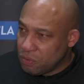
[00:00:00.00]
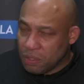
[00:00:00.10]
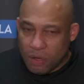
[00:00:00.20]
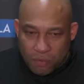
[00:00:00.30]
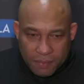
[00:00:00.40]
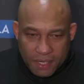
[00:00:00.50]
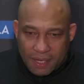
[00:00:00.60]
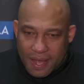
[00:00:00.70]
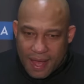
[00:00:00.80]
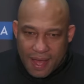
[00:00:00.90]
no minute
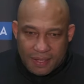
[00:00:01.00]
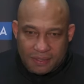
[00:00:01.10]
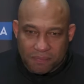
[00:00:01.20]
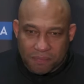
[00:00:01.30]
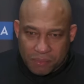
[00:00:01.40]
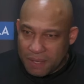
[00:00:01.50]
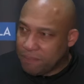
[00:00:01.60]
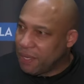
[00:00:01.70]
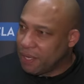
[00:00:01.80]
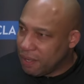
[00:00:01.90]
guys play
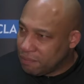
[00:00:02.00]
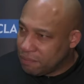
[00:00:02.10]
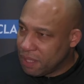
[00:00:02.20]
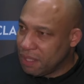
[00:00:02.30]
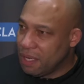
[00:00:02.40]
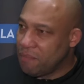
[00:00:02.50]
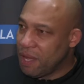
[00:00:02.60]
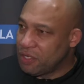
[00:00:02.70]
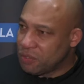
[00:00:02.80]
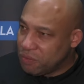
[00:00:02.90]
pickup and, and make
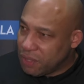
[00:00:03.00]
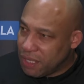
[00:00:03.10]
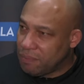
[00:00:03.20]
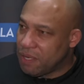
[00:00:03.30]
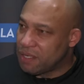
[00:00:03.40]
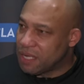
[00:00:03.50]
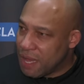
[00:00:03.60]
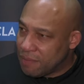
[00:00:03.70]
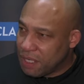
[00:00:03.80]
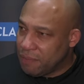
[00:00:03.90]
sure we keep their
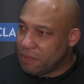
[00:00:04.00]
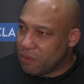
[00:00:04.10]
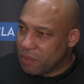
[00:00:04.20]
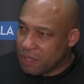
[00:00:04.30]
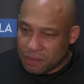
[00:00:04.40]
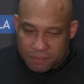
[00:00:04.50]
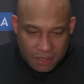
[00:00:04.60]
time and keep their rhythm.